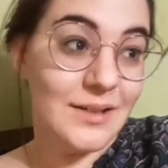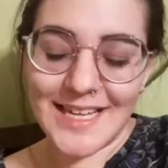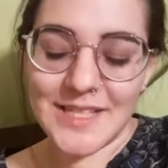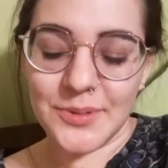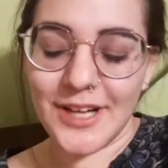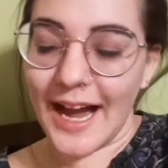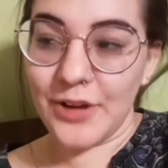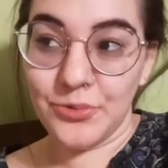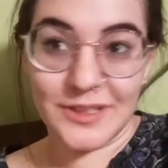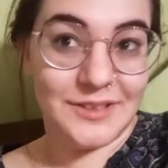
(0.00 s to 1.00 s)
It's a book I
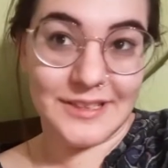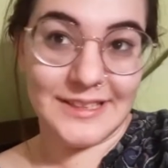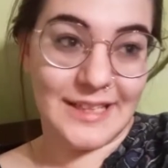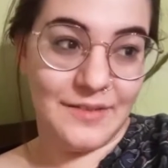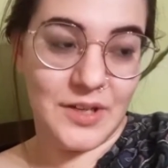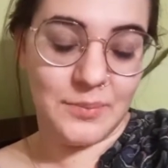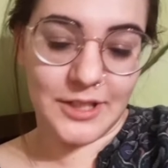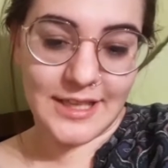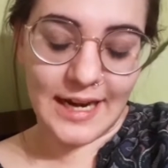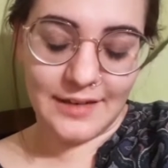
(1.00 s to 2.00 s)
really, really love and a book
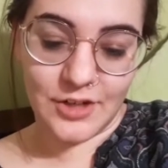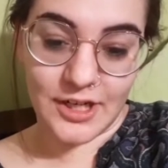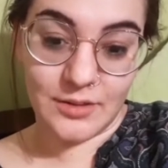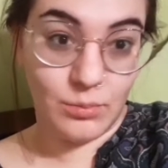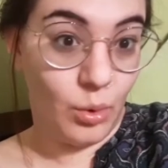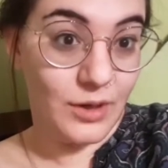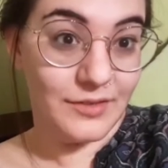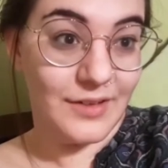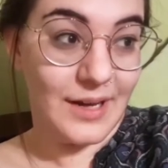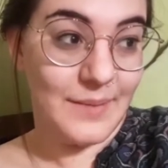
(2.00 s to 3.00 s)
that I've gotten more
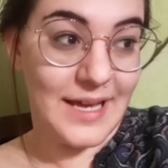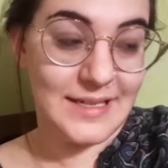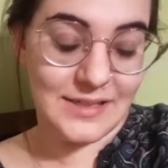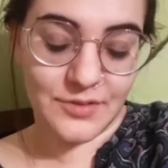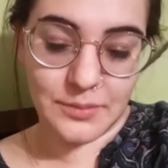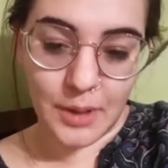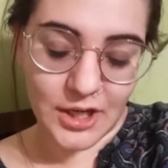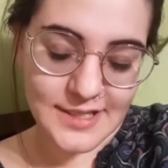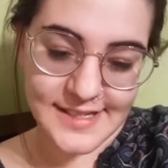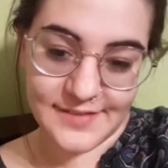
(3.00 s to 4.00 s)
from and different
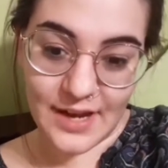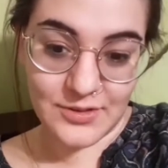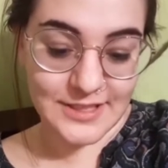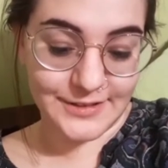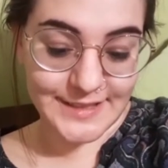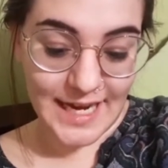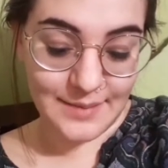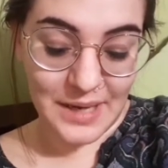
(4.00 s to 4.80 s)
parts of every single time.